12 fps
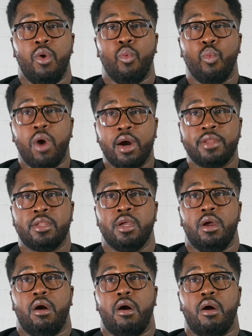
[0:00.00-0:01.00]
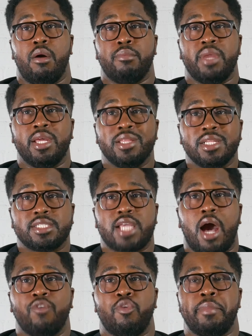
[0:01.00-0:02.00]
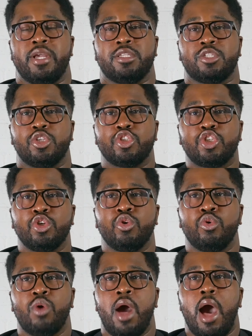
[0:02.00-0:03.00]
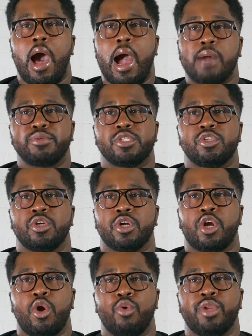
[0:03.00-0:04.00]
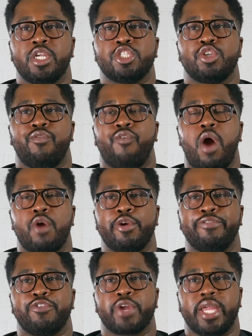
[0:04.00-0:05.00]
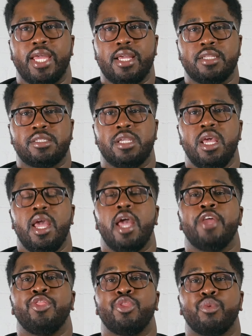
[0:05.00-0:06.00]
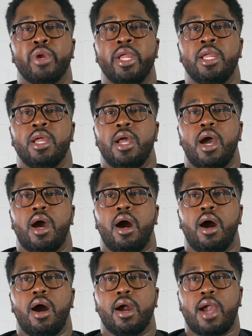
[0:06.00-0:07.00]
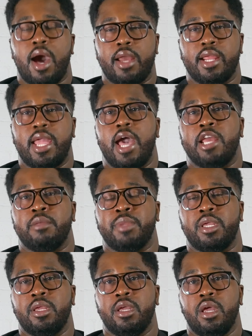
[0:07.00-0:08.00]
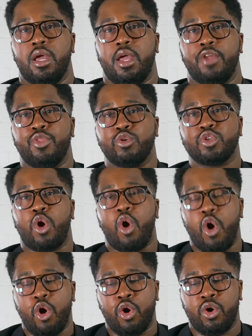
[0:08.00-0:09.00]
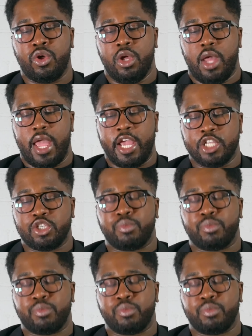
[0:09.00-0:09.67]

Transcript: One, um, Endless Alphabets, two, Hopster Coding Safari for kids, and three, Khan Academy. And those are all age